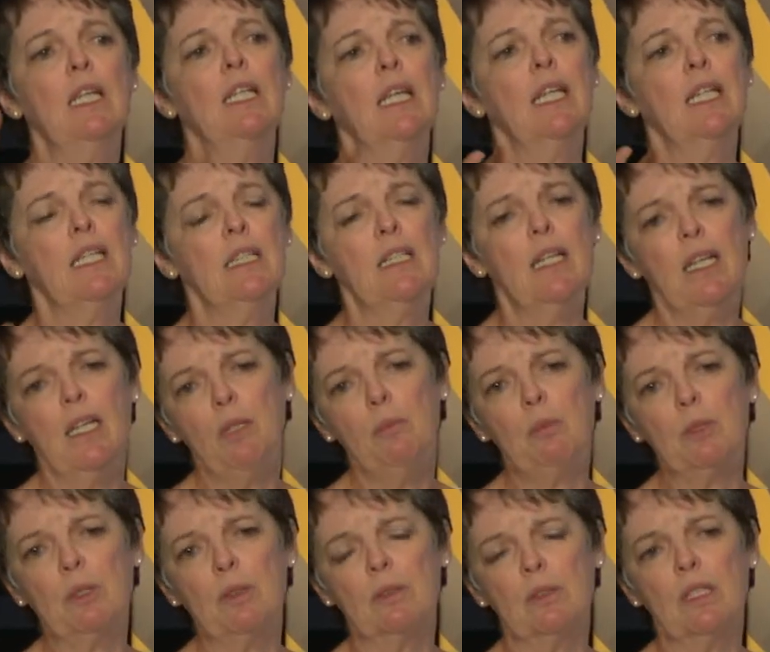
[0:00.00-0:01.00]
And a
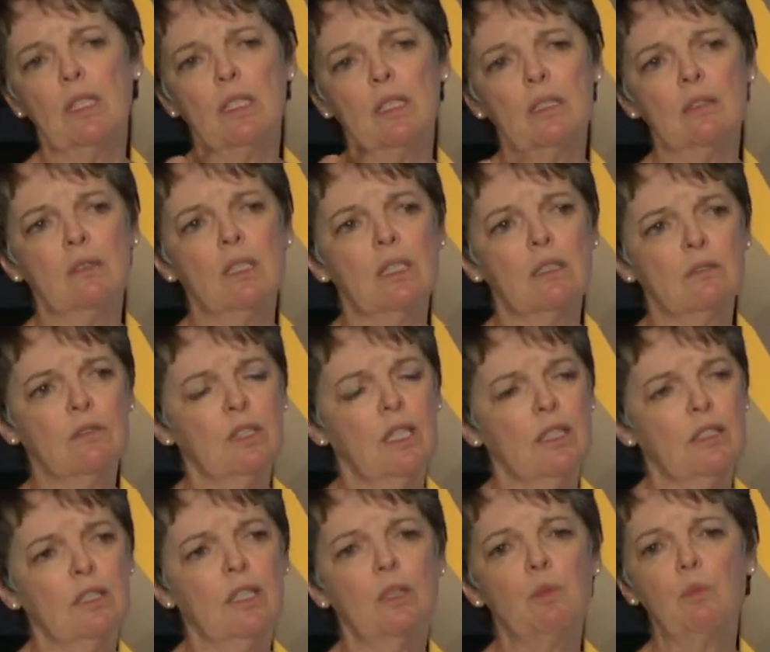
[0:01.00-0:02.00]
neighbor, uh, a, a,
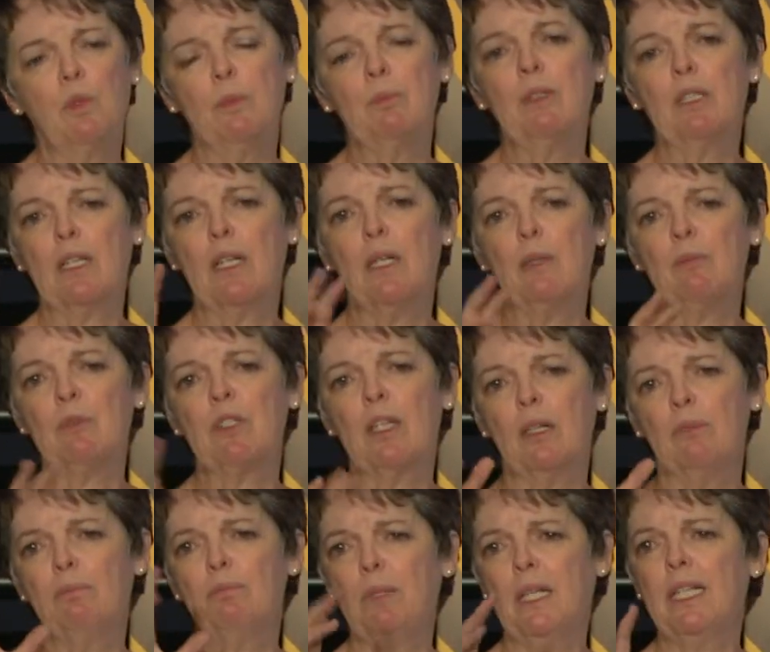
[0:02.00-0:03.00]
young woman comes
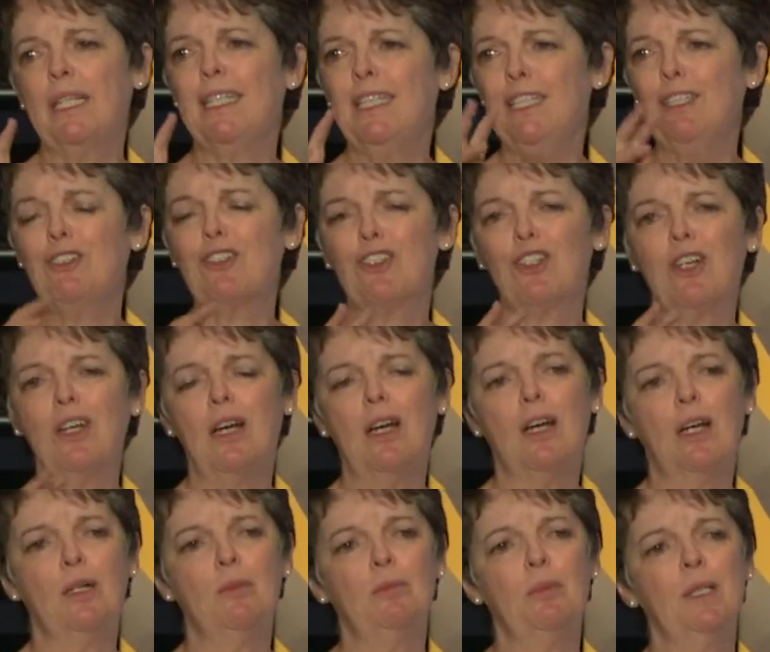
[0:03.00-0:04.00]
up, Peggy
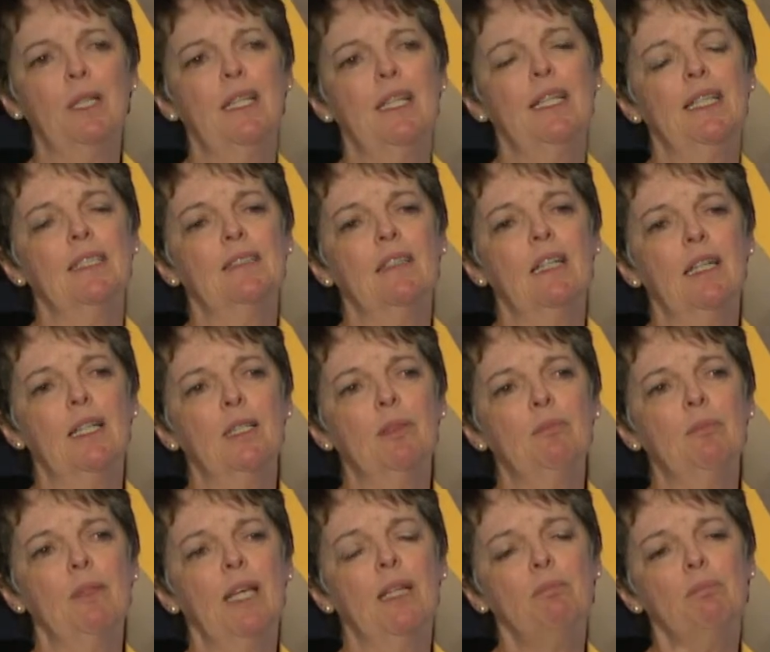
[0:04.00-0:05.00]
Chehab,
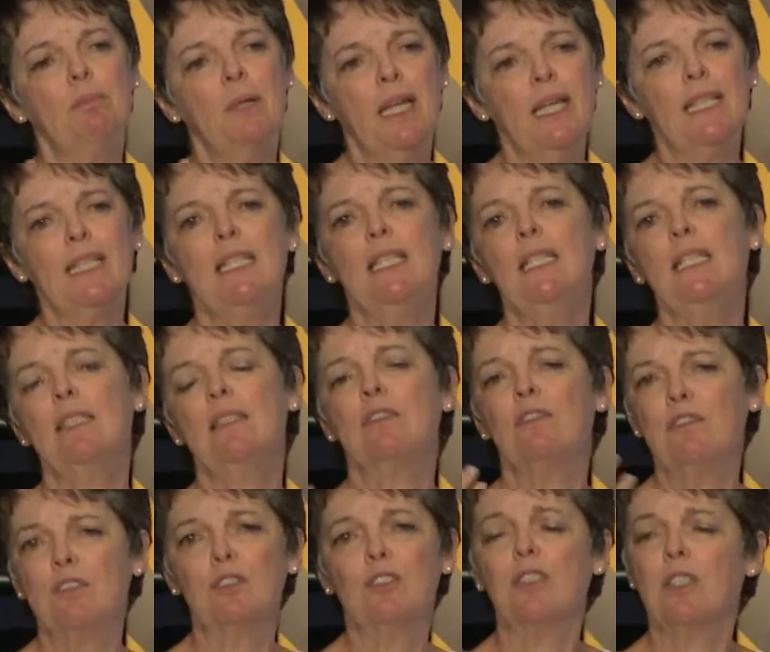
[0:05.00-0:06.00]
um, and Peggy, the
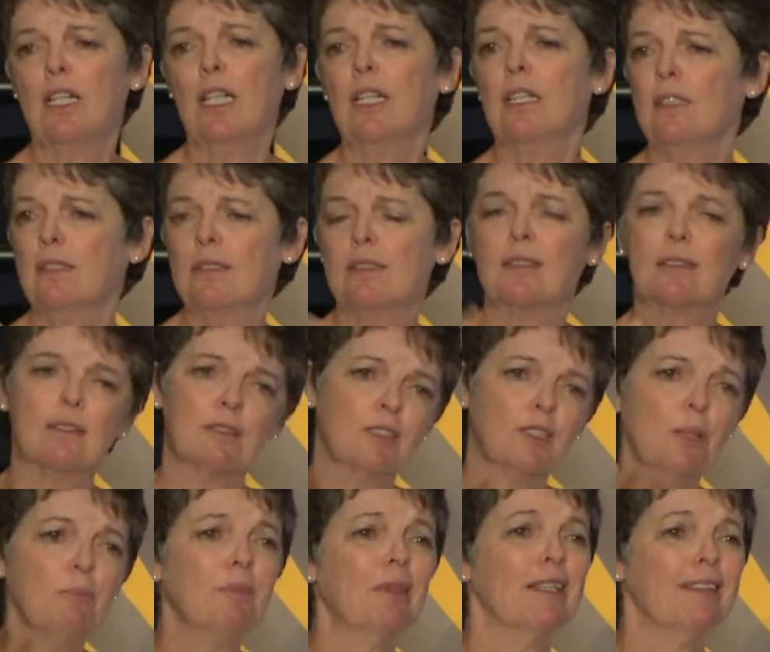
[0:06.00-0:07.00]
first line is
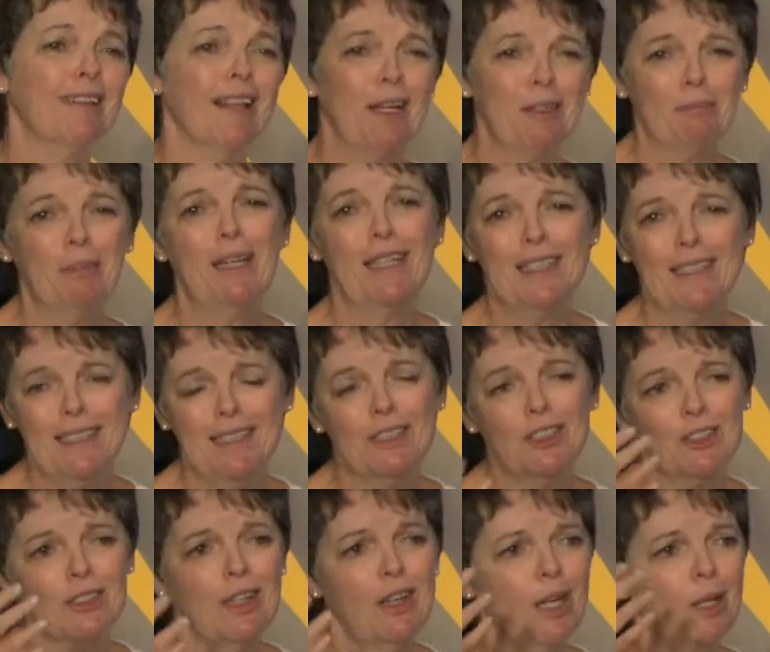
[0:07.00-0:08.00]
something like Peggy
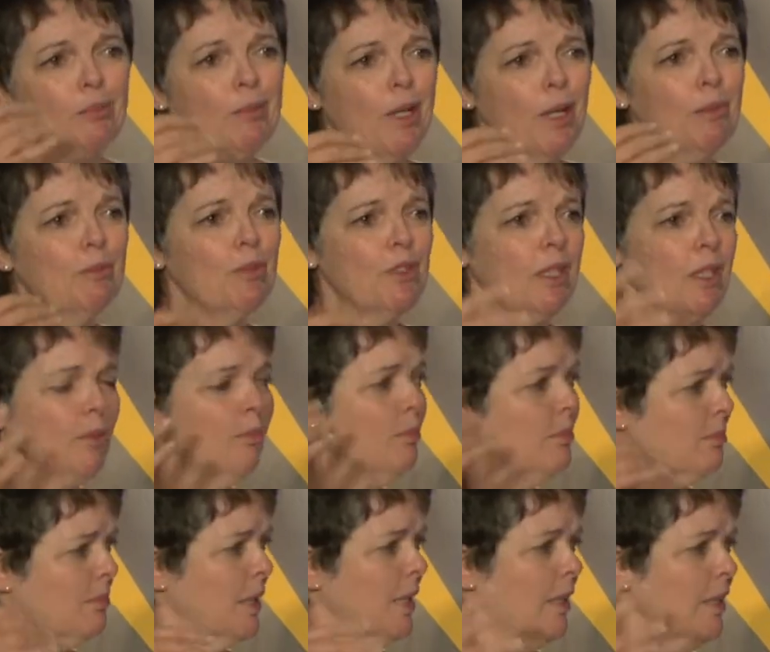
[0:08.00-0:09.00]
Chehab comes up
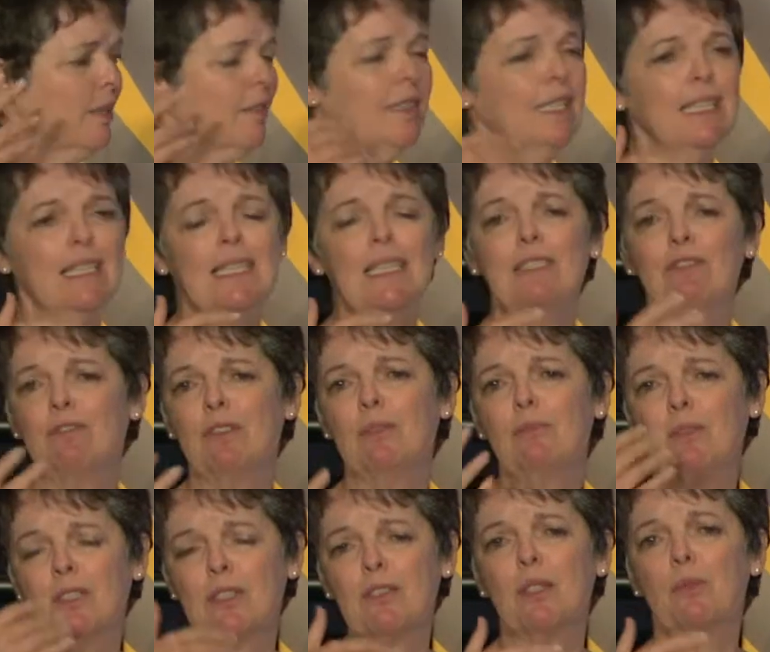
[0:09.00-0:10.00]
uh, the, from
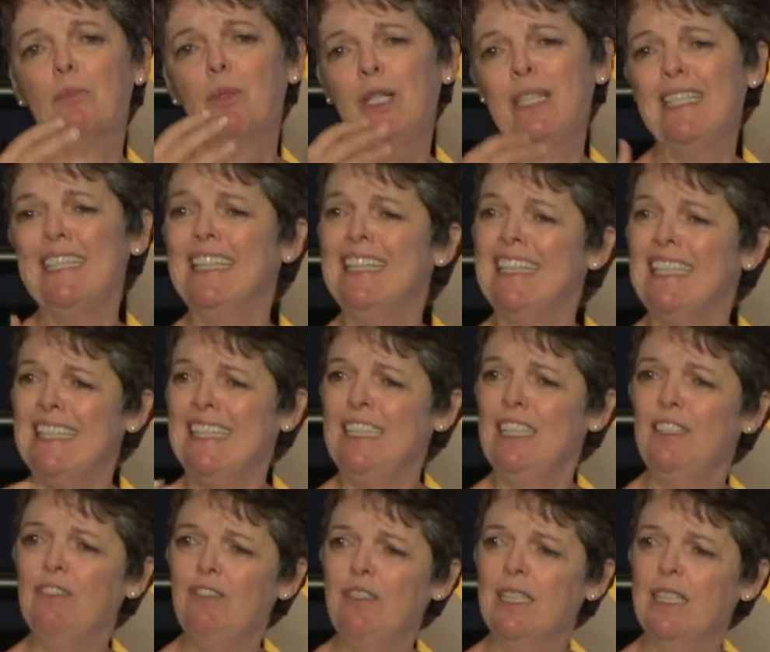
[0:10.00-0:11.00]
the subway in the
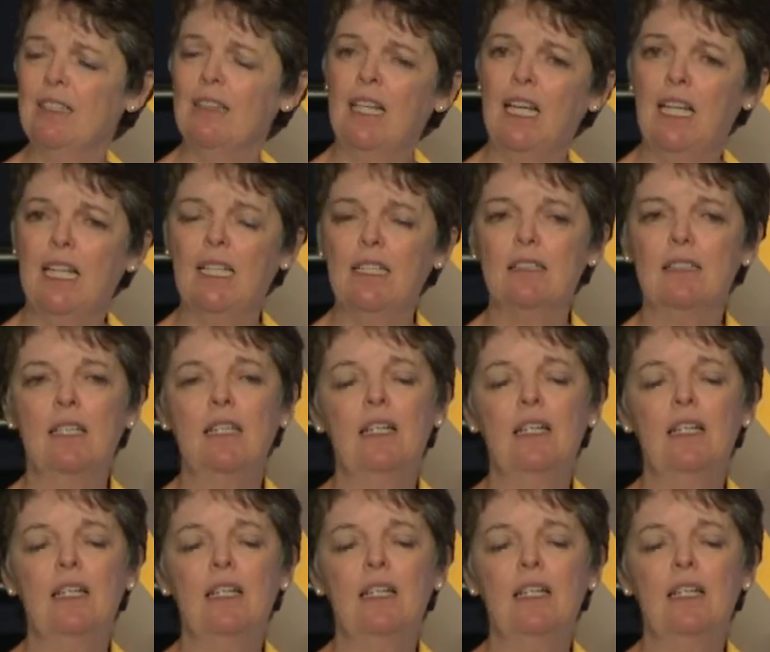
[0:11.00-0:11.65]
evening light.